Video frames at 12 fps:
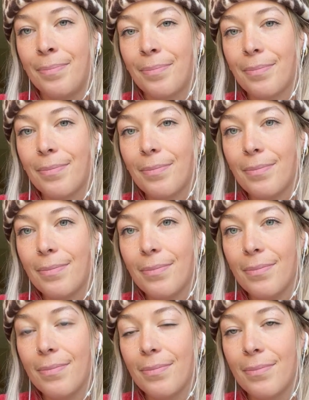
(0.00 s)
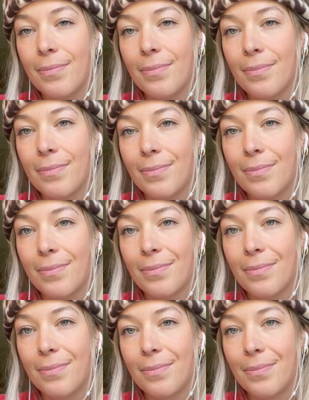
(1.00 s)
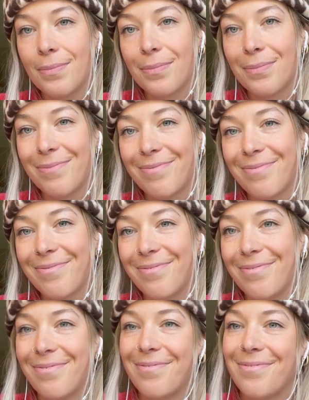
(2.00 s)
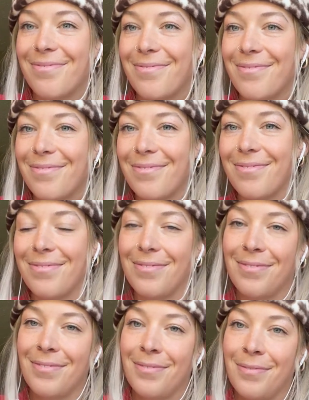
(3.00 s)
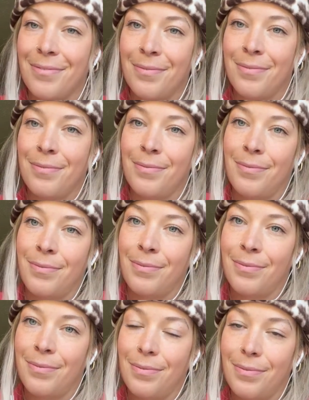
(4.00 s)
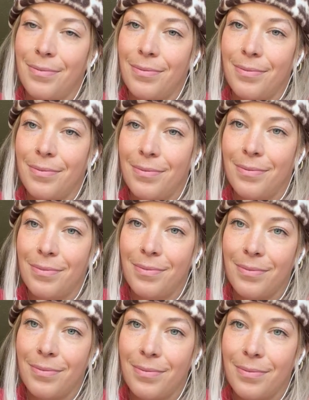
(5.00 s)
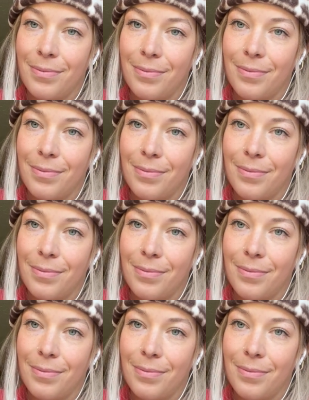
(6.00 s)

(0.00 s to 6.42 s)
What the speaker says: (not speaking)